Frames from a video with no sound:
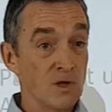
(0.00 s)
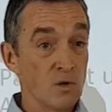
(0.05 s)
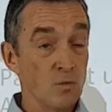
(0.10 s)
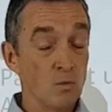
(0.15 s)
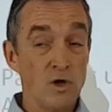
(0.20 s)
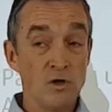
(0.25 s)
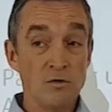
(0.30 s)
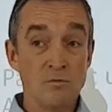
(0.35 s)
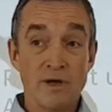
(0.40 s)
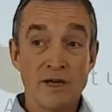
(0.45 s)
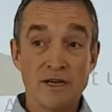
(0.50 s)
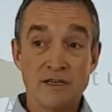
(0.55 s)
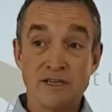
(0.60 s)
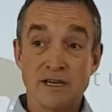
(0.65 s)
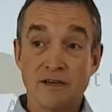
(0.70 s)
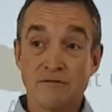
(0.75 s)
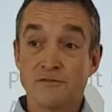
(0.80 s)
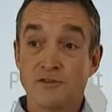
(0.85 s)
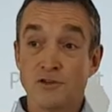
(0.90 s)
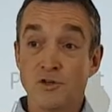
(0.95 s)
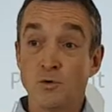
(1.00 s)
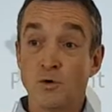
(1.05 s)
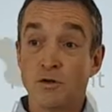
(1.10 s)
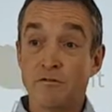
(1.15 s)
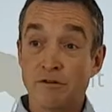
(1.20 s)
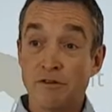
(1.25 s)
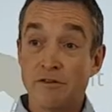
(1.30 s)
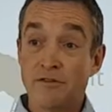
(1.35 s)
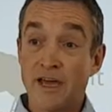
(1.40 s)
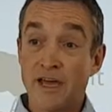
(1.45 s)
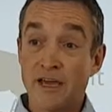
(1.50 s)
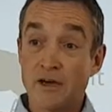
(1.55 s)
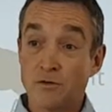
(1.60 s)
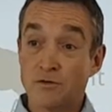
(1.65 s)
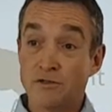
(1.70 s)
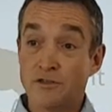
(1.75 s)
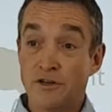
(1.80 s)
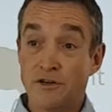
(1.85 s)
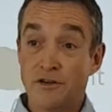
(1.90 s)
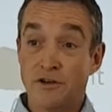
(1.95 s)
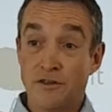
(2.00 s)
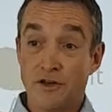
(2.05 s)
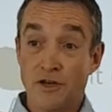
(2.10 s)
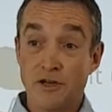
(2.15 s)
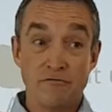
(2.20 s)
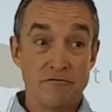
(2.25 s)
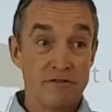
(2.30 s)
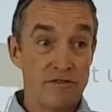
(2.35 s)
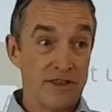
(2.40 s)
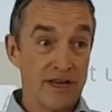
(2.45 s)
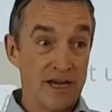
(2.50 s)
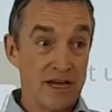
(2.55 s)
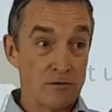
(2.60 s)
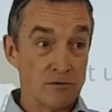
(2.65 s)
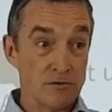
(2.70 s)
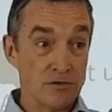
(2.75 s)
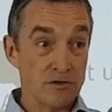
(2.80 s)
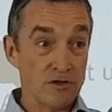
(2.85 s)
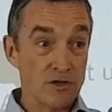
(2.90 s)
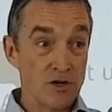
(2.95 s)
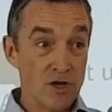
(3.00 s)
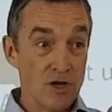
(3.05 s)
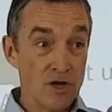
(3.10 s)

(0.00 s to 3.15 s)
One might have 200,000, another 100,000,